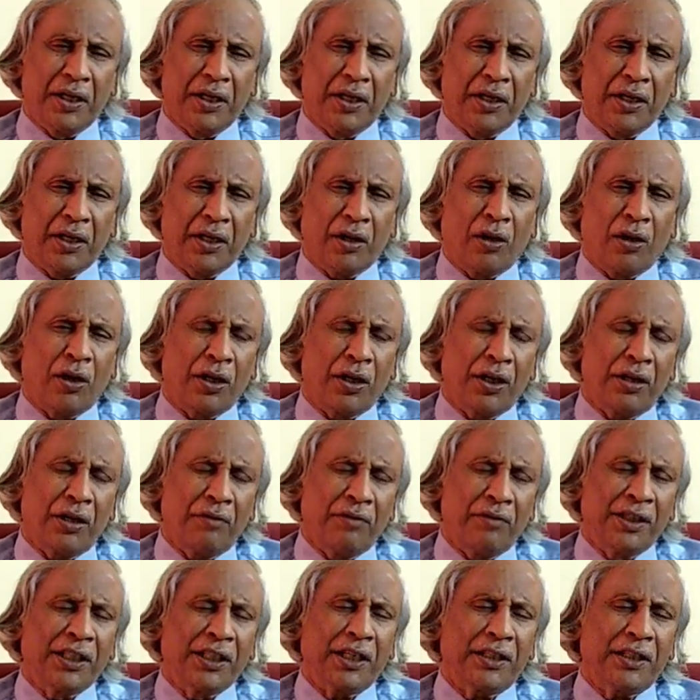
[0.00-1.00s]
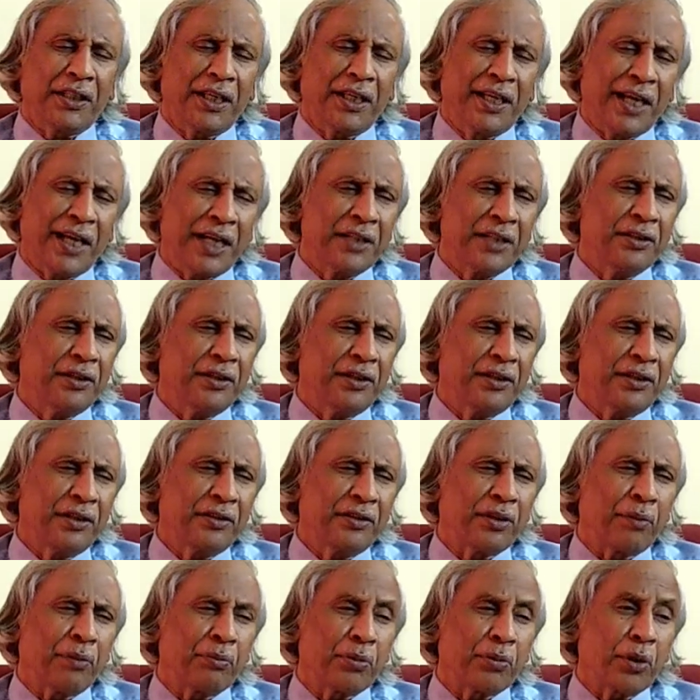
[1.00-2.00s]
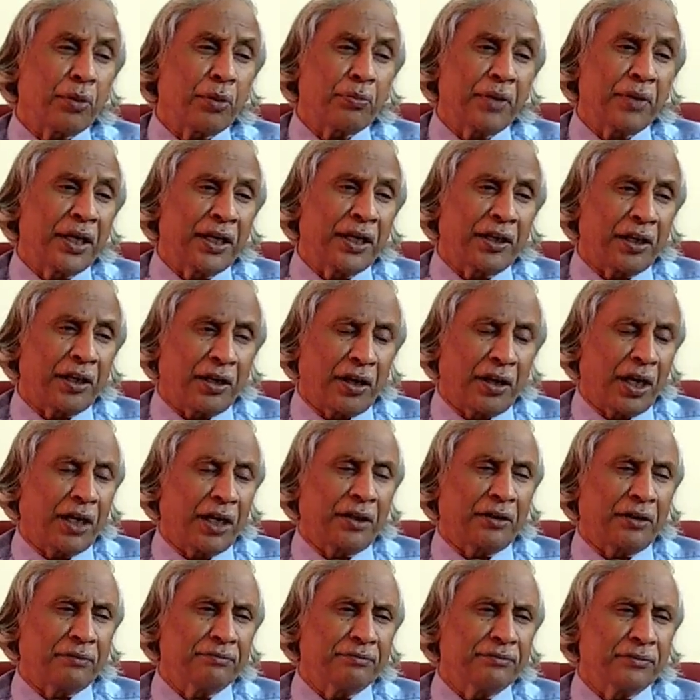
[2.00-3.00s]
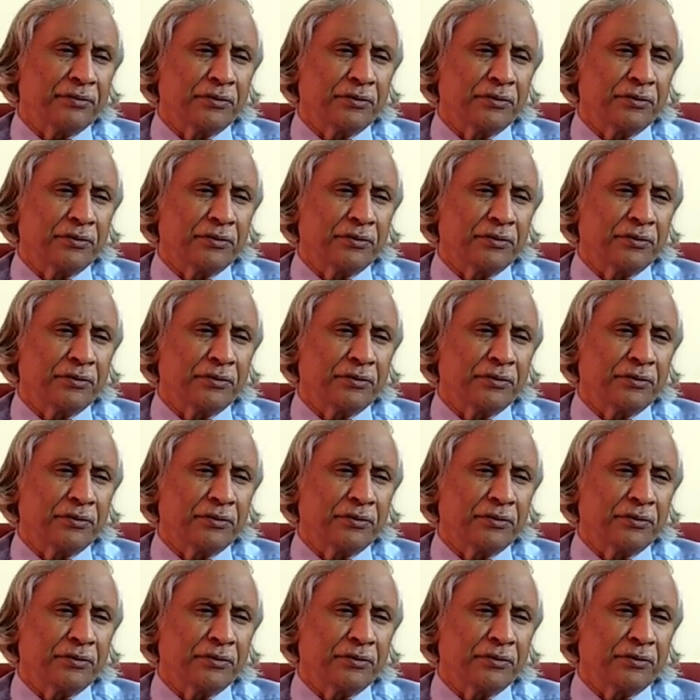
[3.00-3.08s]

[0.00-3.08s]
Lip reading: on whether the gadget is appropriate or not.